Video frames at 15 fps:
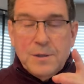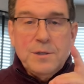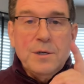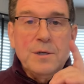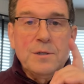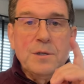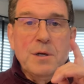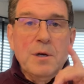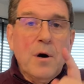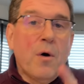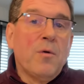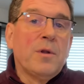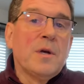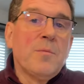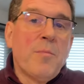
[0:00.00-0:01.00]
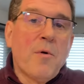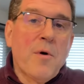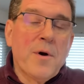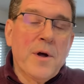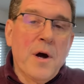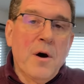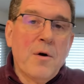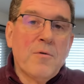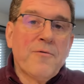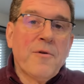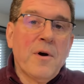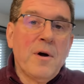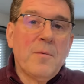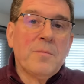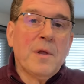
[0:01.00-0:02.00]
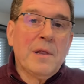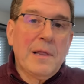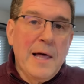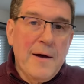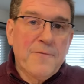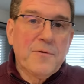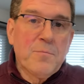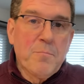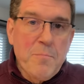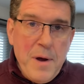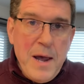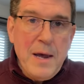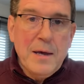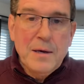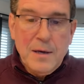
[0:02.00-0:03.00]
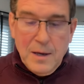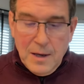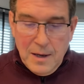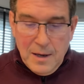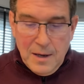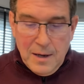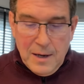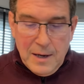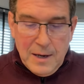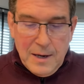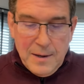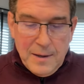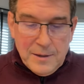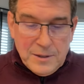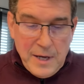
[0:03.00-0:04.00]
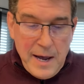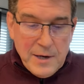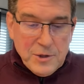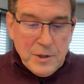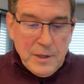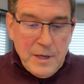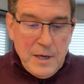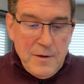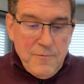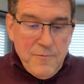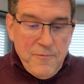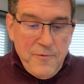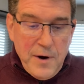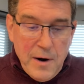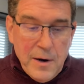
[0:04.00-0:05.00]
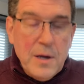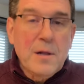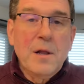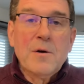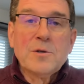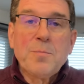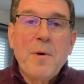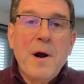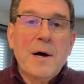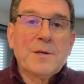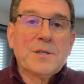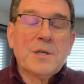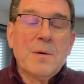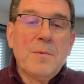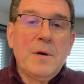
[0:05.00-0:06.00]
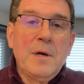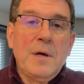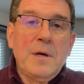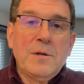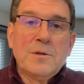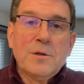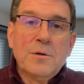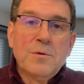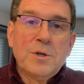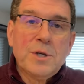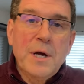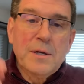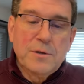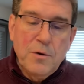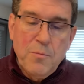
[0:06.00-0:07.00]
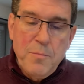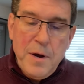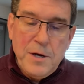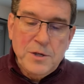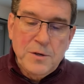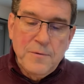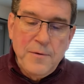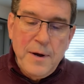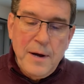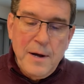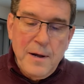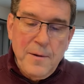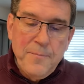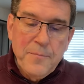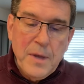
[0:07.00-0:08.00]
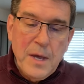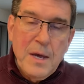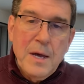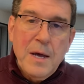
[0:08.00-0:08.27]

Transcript: This is the only Bordeaux from the left bank. It's actually very close proximity to Chateau Bechevel